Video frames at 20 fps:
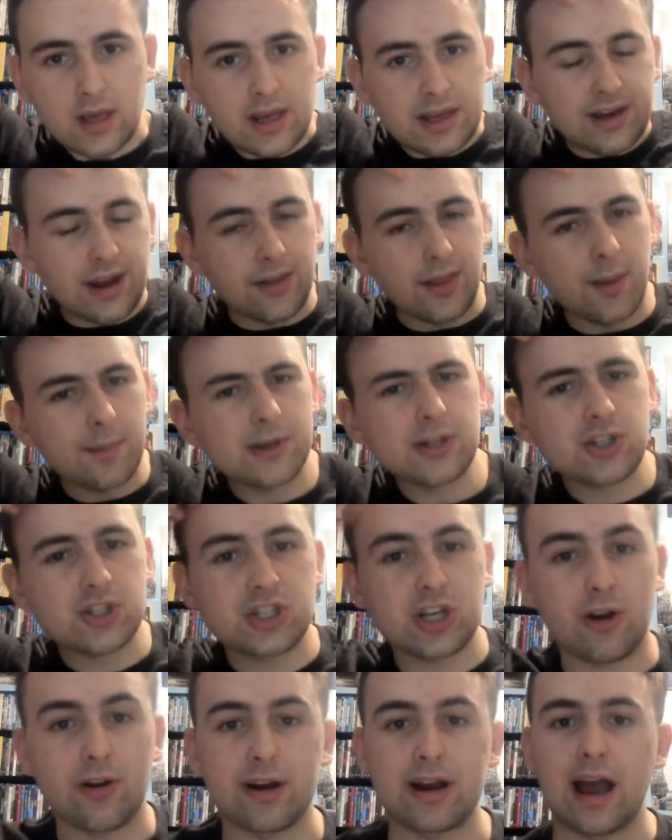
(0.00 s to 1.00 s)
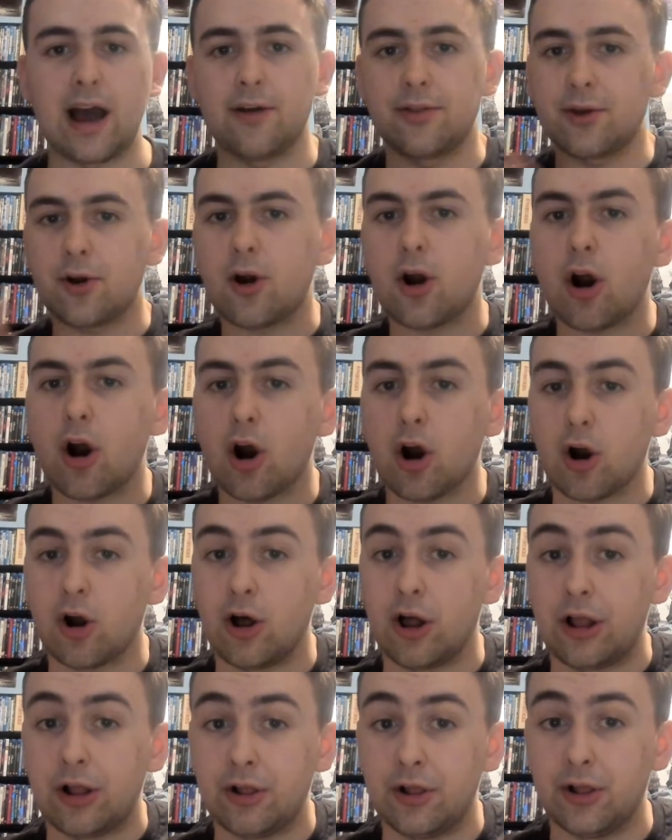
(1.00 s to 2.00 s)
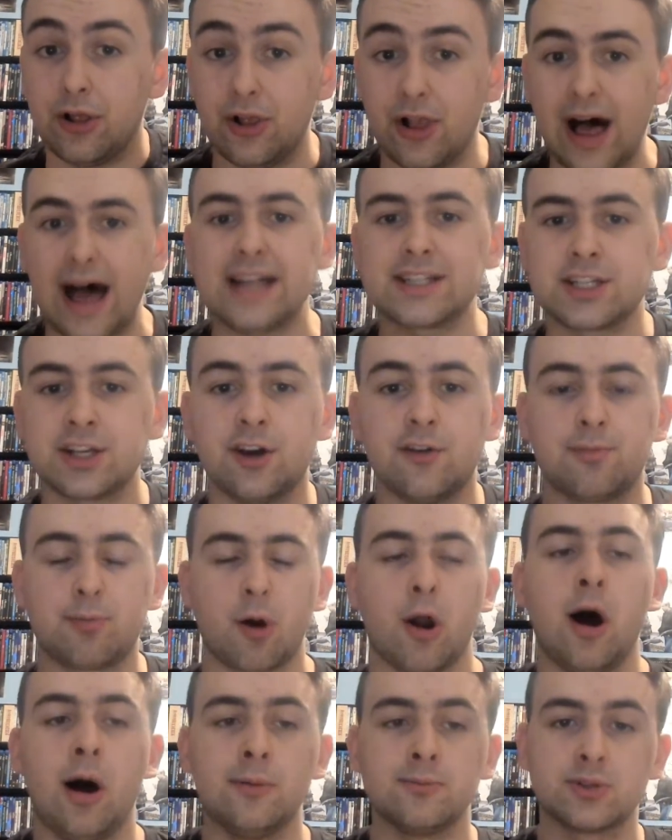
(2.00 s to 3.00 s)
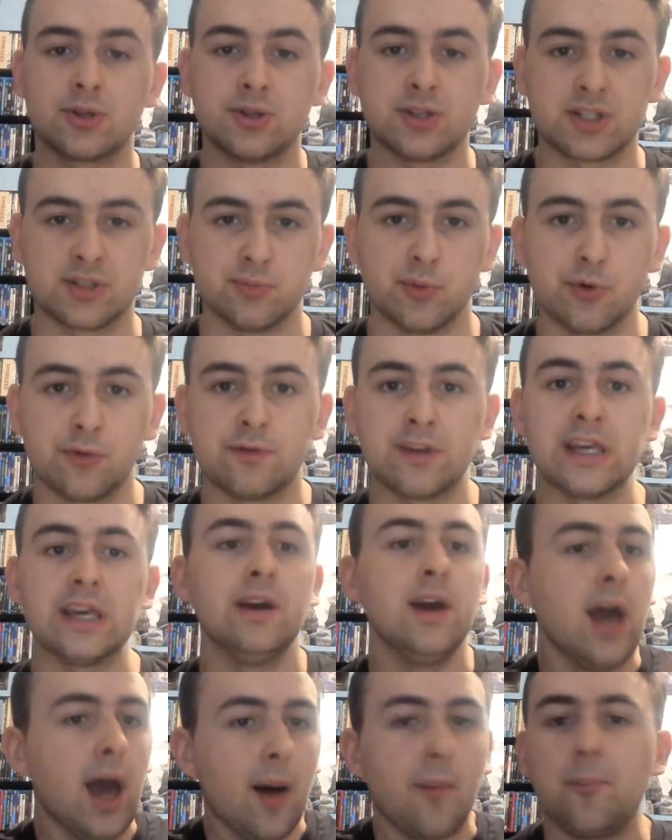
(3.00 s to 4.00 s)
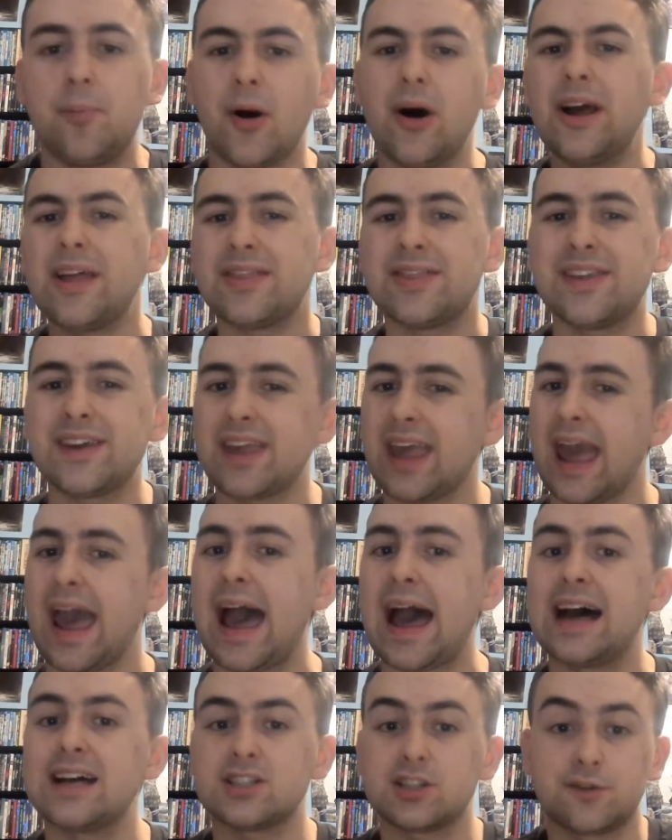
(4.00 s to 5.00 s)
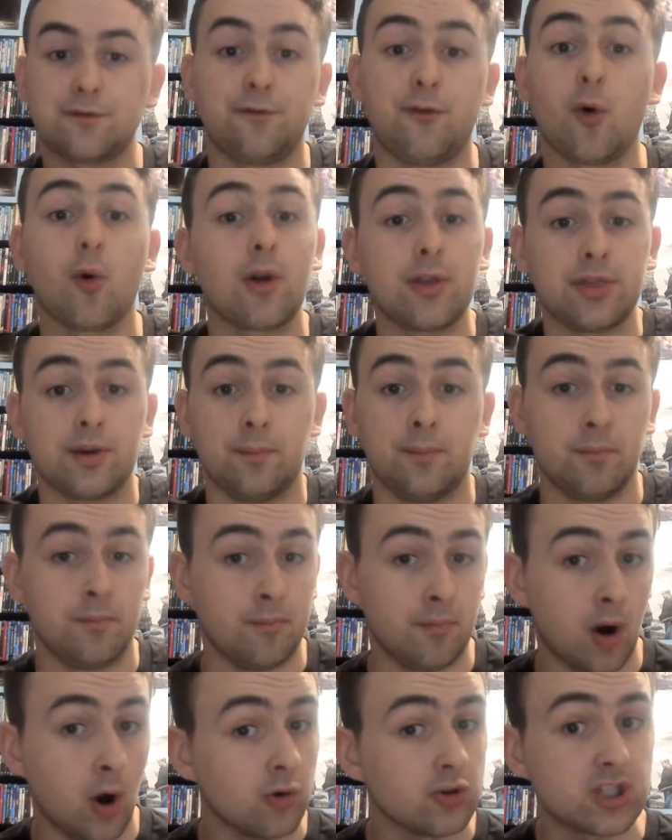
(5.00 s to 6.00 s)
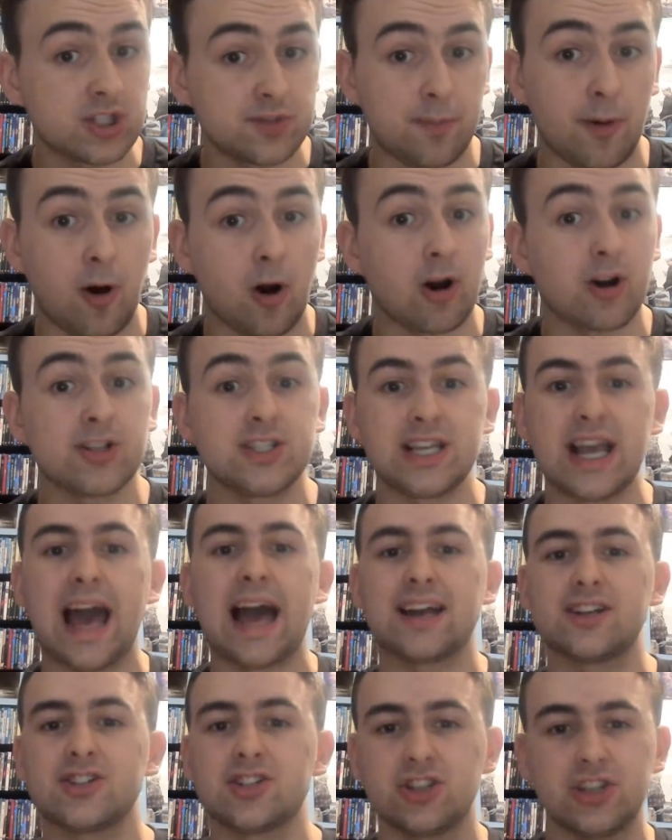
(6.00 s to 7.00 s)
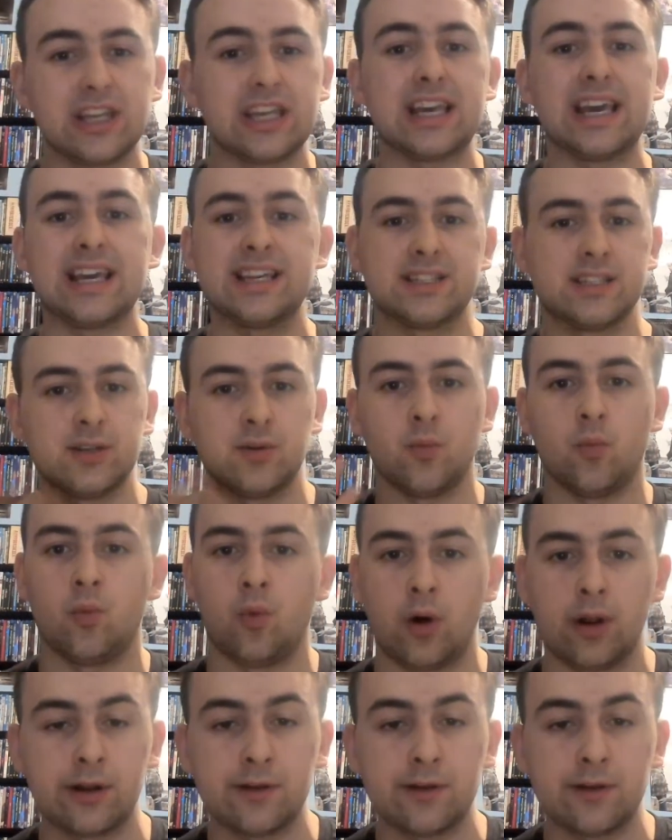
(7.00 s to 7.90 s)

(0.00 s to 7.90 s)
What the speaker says: Now, let me just say right now, there are a lot of problems with this movie, but the cast, for the most part, actually isn't one